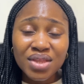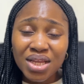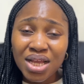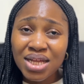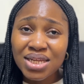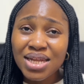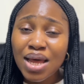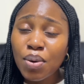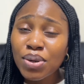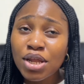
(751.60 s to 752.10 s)

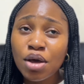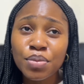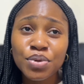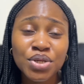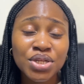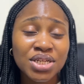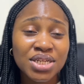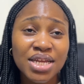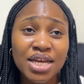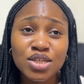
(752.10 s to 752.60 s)
now that I'm
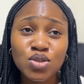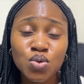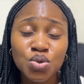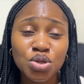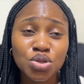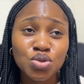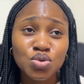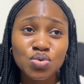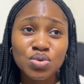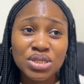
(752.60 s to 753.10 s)
within the next 1
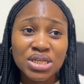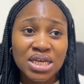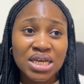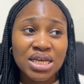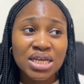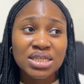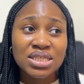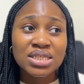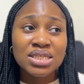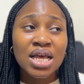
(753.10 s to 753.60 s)
or 2
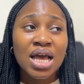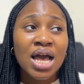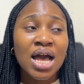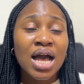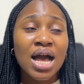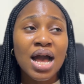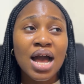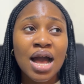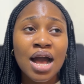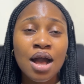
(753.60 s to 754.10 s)
days,
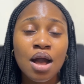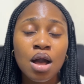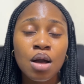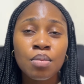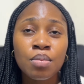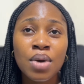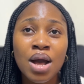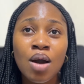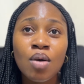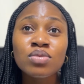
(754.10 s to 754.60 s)

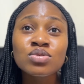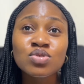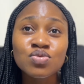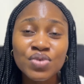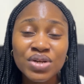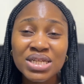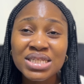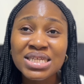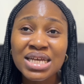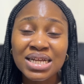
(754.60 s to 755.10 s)
I want to
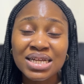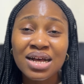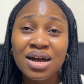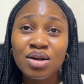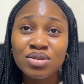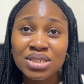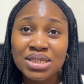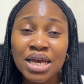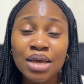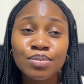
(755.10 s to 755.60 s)
really take
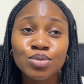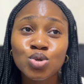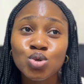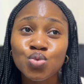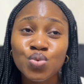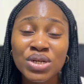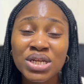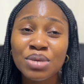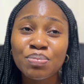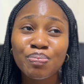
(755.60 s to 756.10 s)
out time
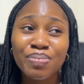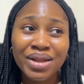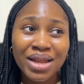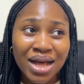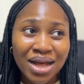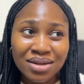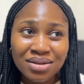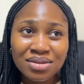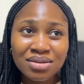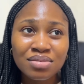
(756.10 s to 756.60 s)
to really
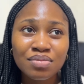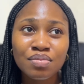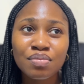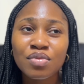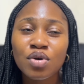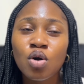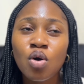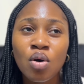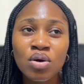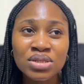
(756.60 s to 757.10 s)

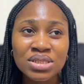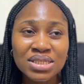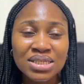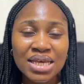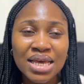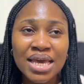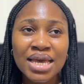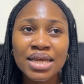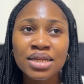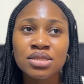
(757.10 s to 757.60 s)
plan
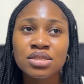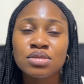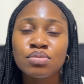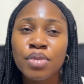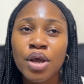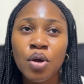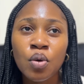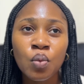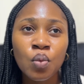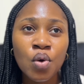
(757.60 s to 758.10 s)
content,
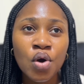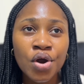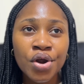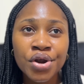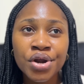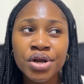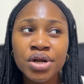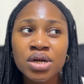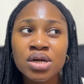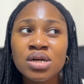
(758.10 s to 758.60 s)
my
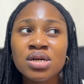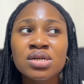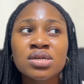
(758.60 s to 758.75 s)
work,